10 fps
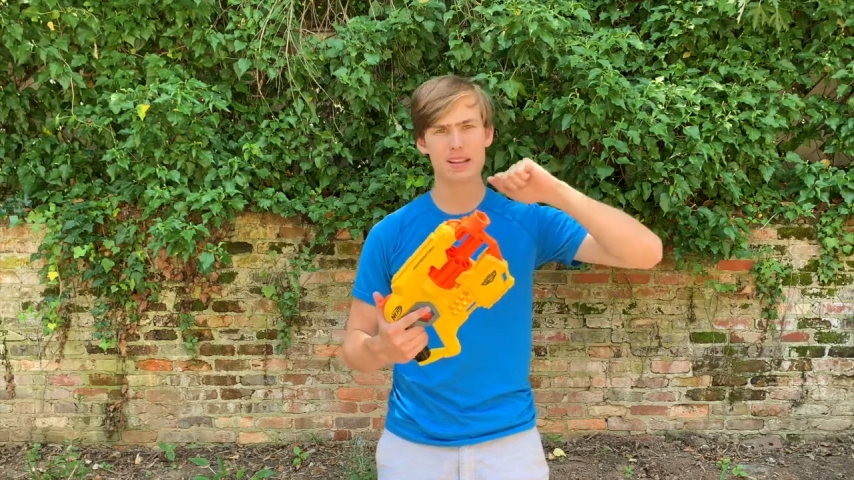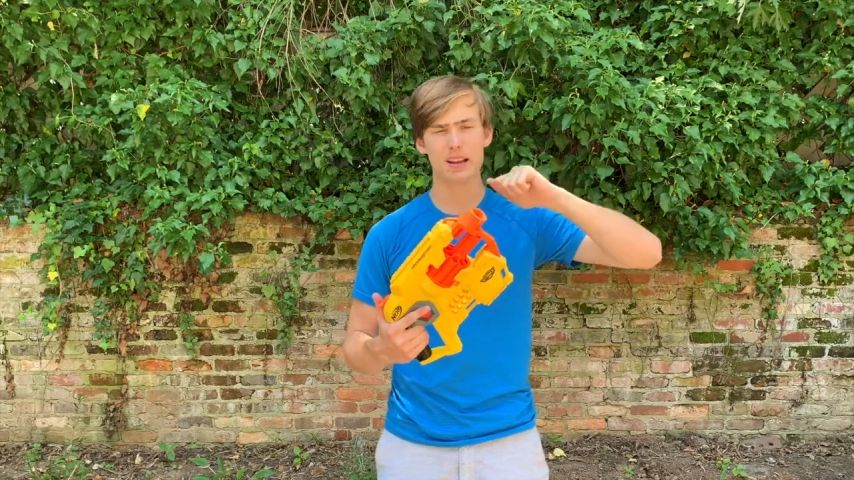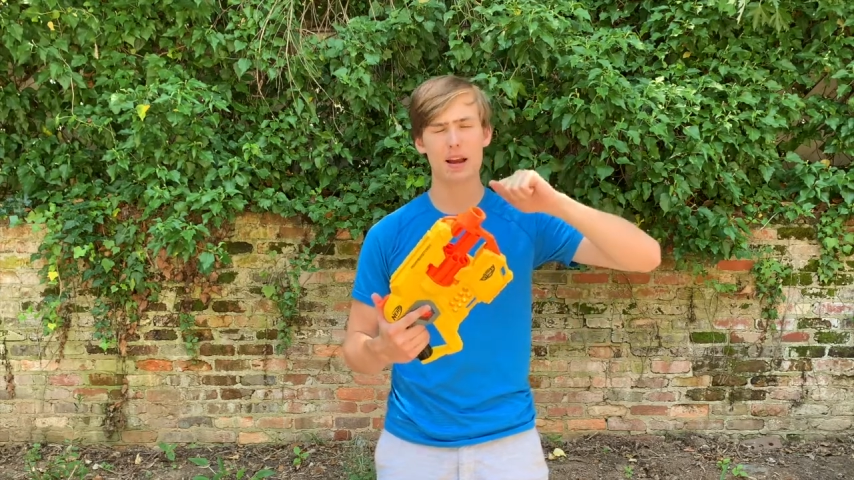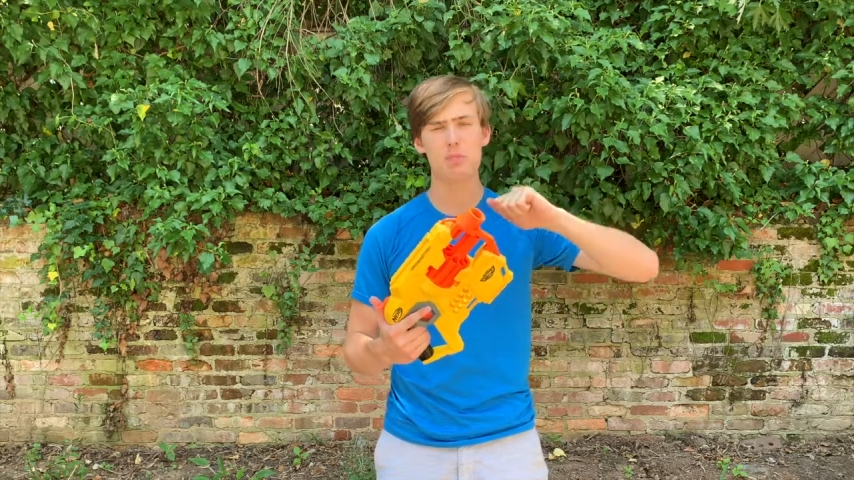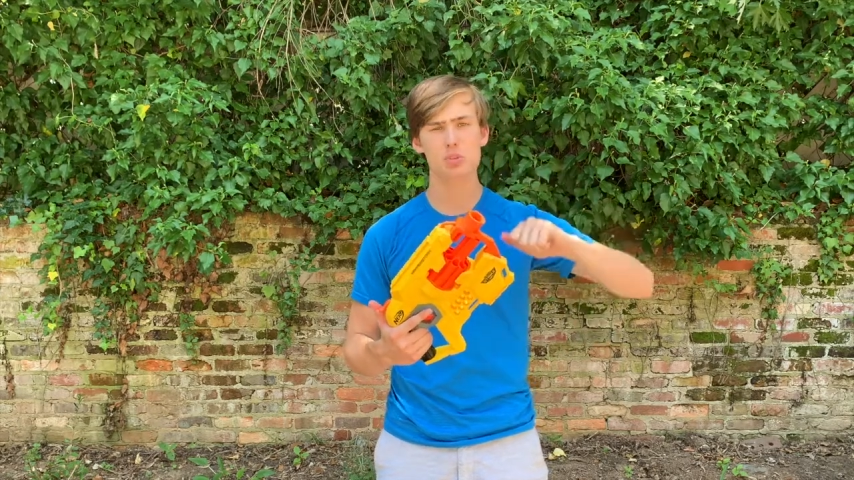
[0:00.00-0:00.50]
a
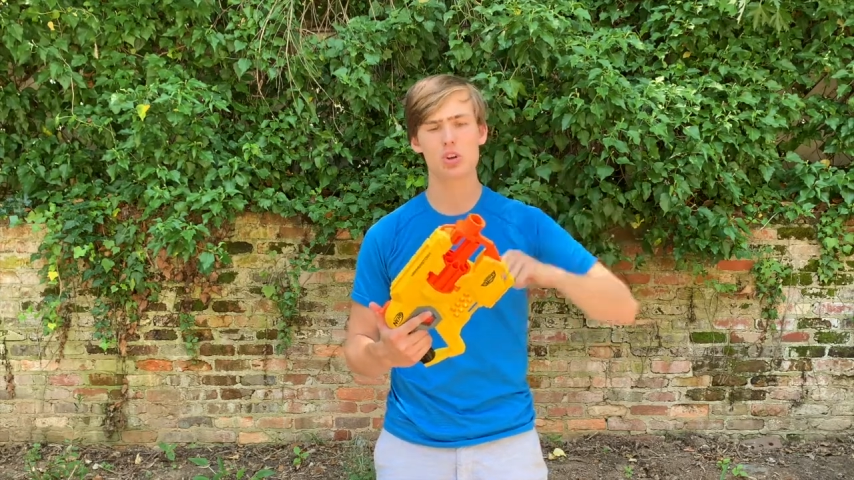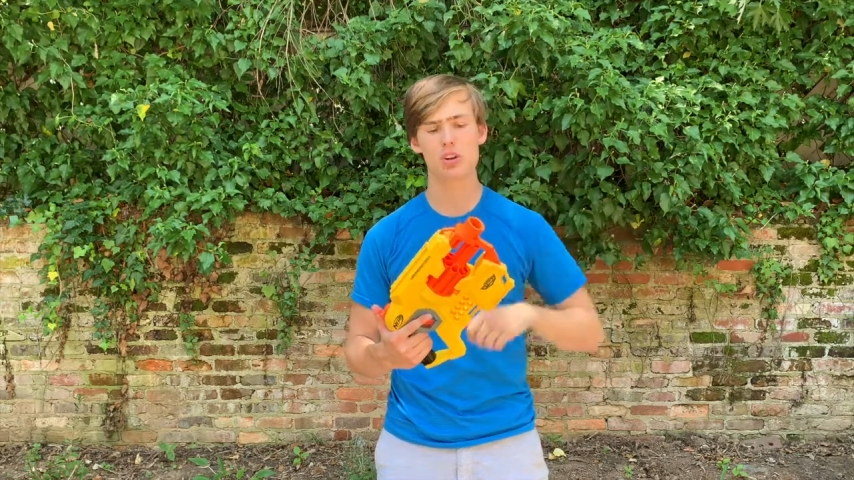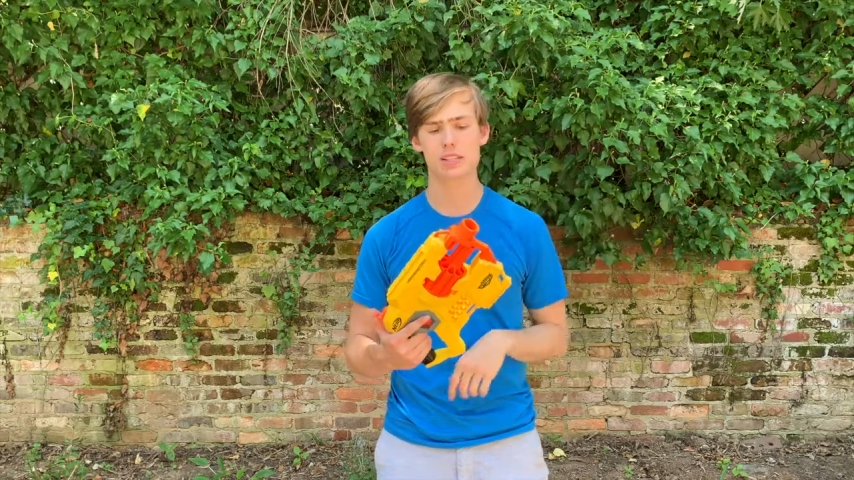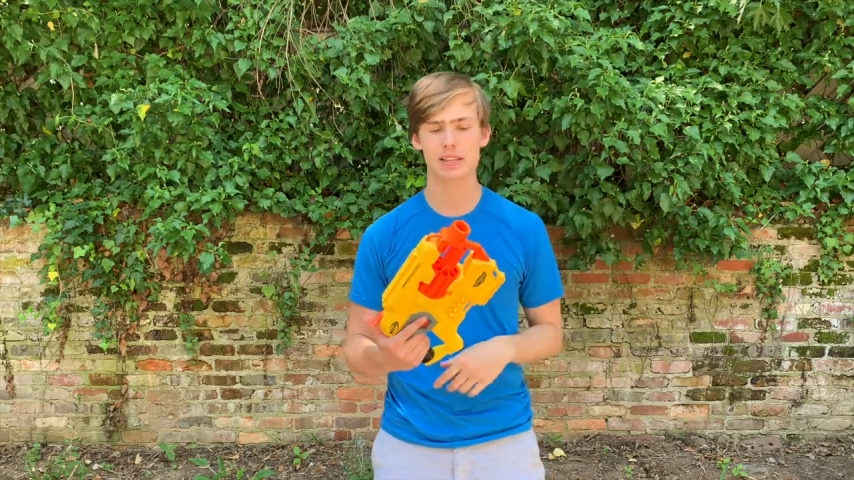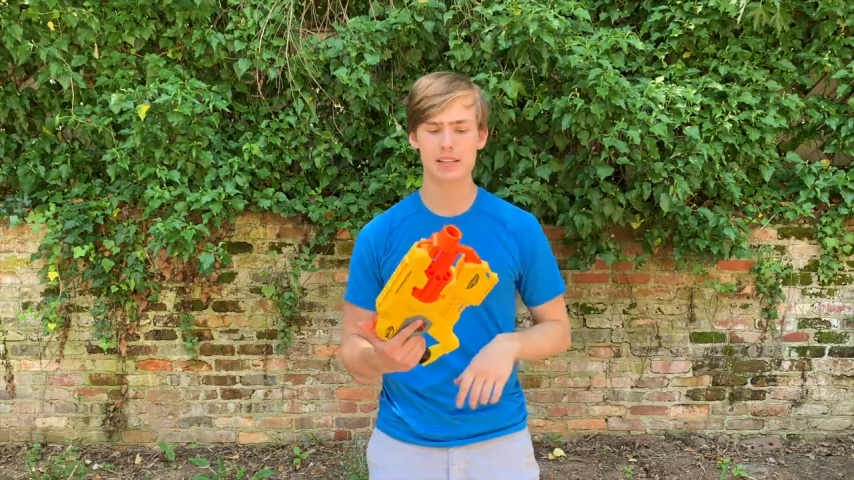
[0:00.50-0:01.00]
couple
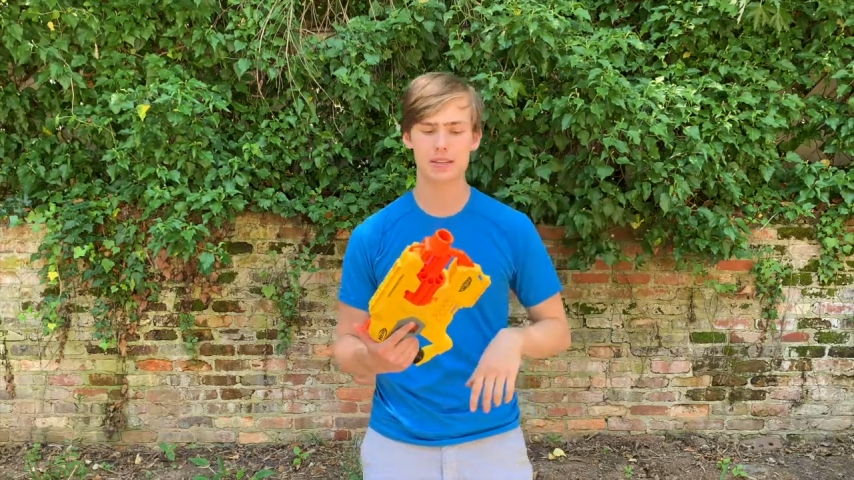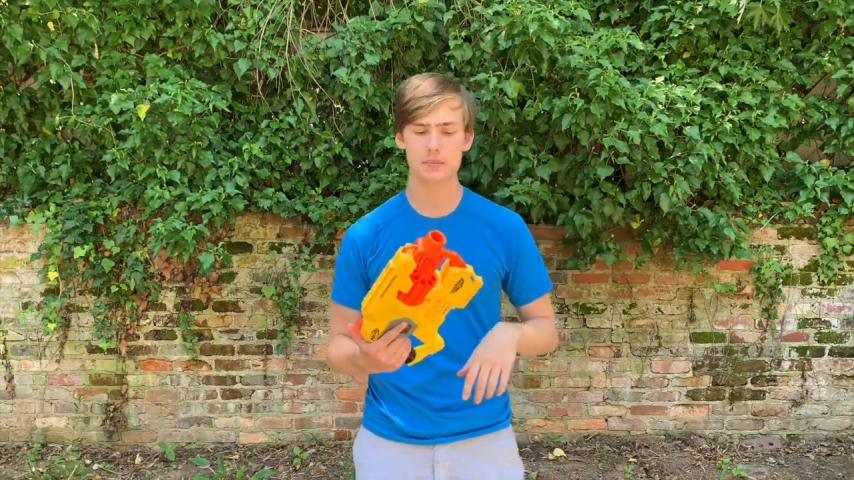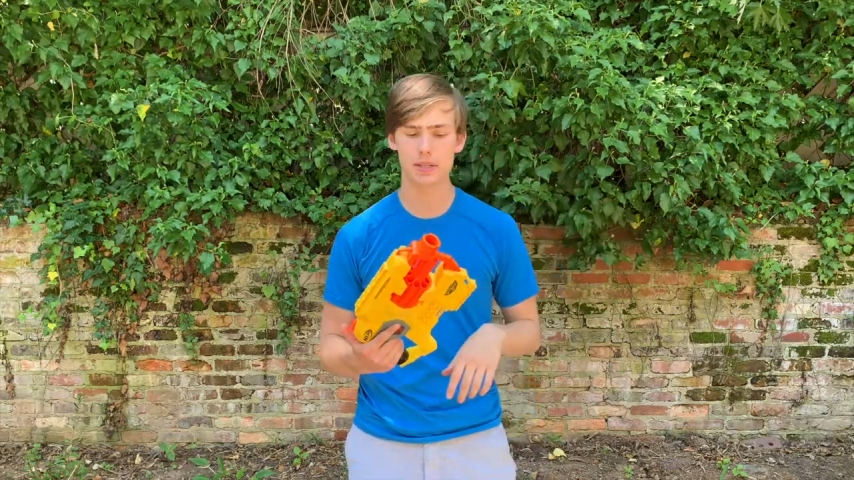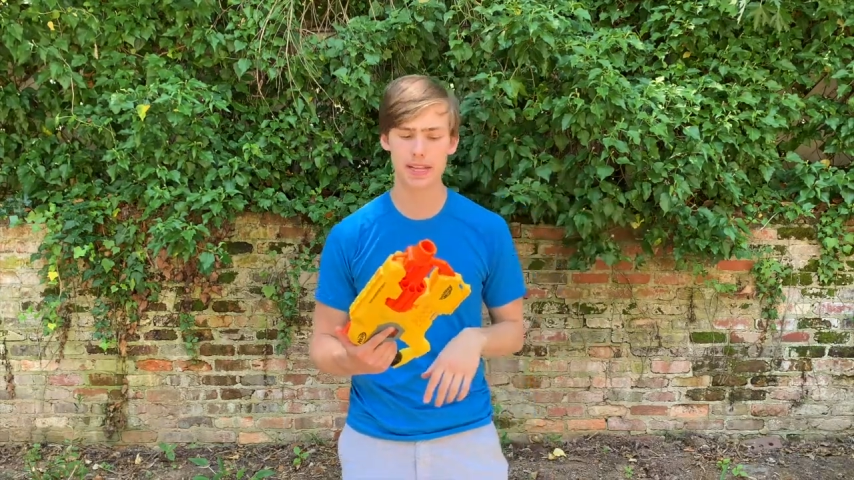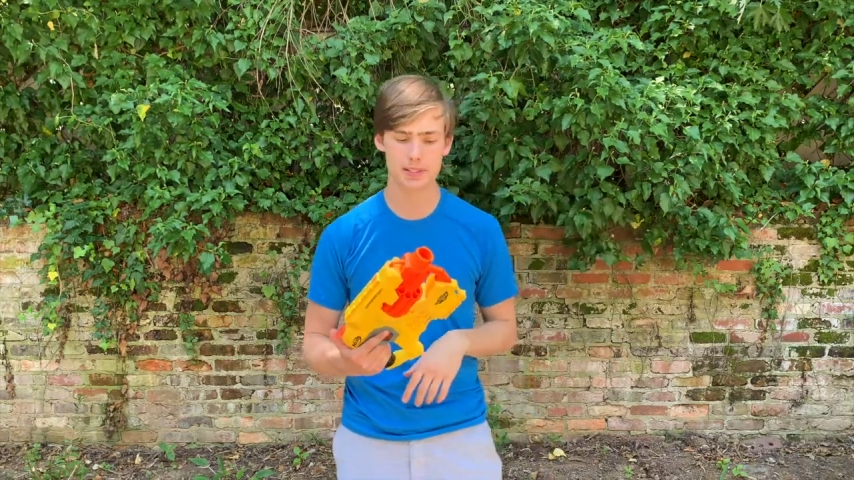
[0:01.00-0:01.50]
darts into
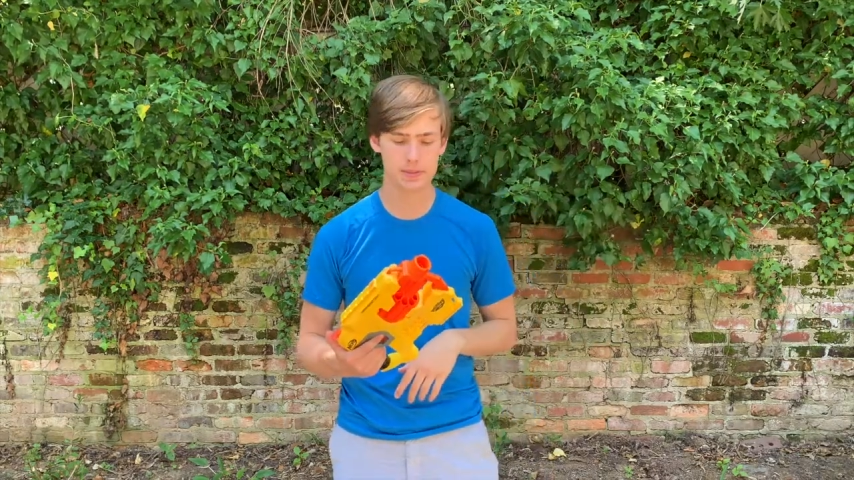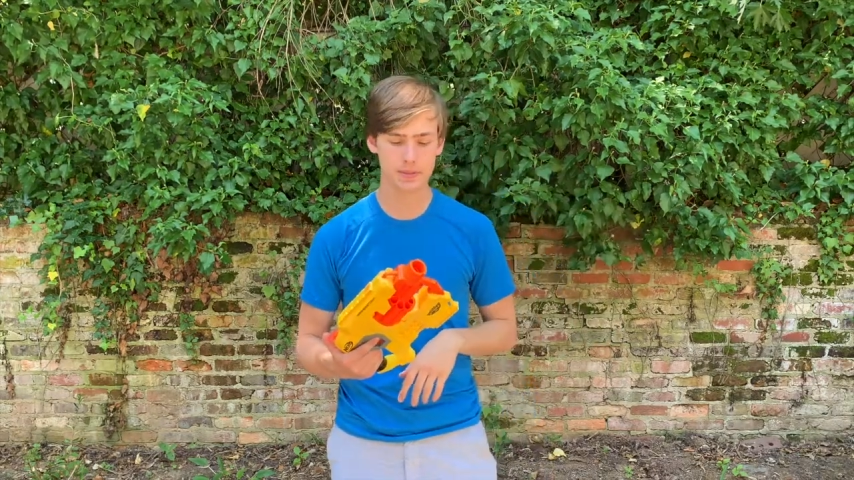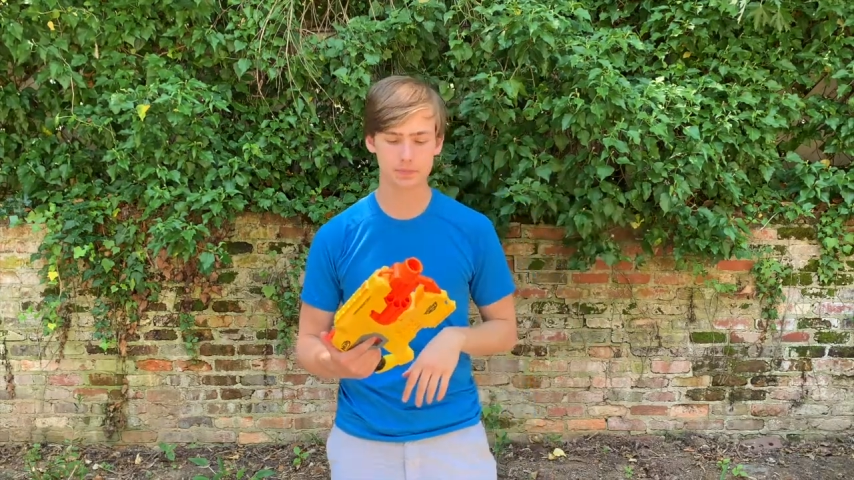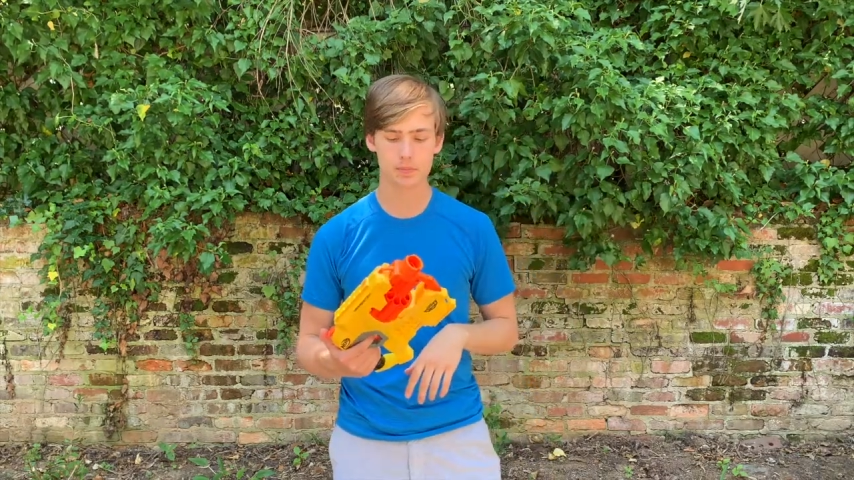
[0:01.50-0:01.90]
place.